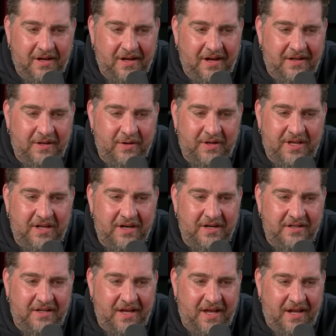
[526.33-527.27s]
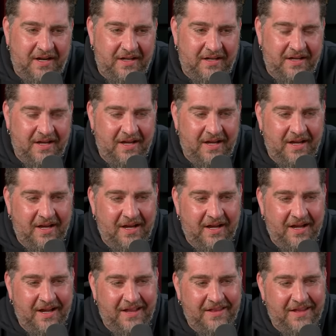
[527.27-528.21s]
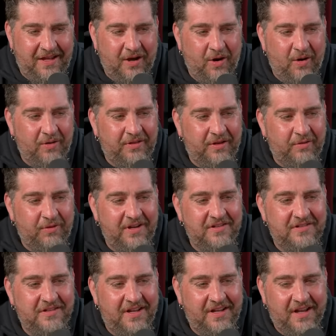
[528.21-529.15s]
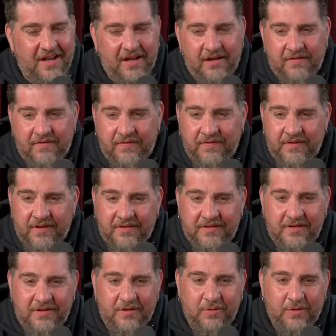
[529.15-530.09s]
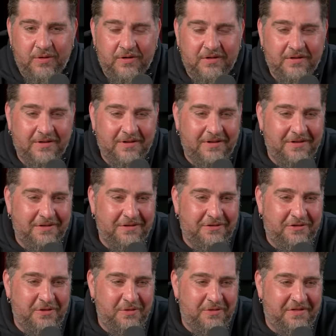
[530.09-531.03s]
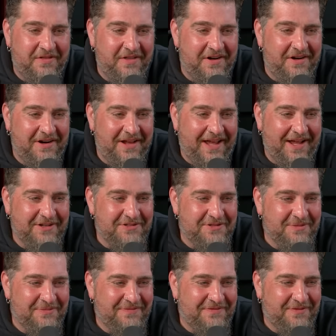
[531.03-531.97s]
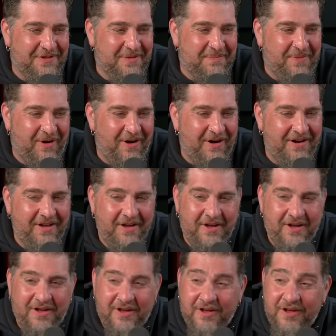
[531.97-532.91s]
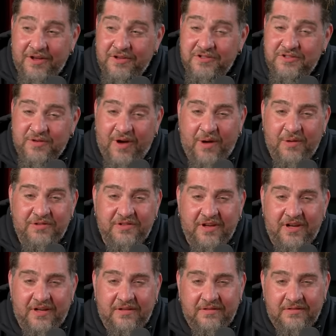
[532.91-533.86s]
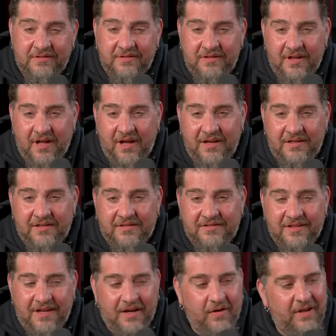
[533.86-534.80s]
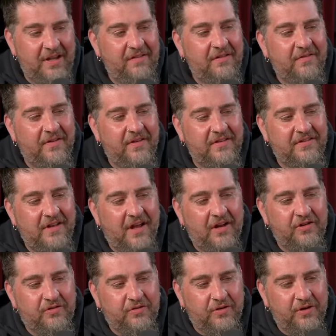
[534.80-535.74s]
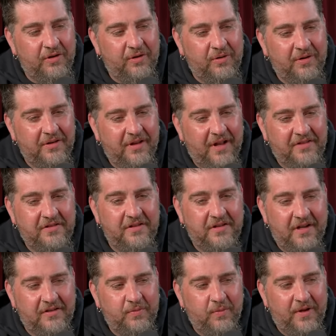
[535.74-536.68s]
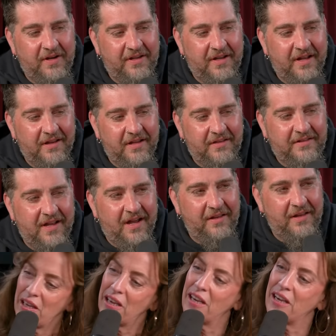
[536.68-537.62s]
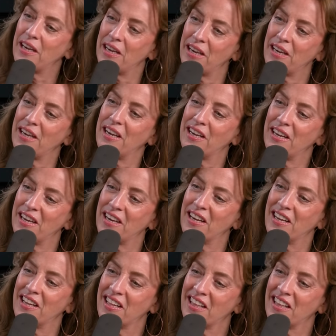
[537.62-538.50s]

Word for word: and they're like, you didn't get it. And they go, the reason they gave, they said you were too thin and handsome for the part. So I was like, nice. I go, even if that's not true, that's a nice way to get let down. They were yeah, smart. Yeah, yeah, yeah.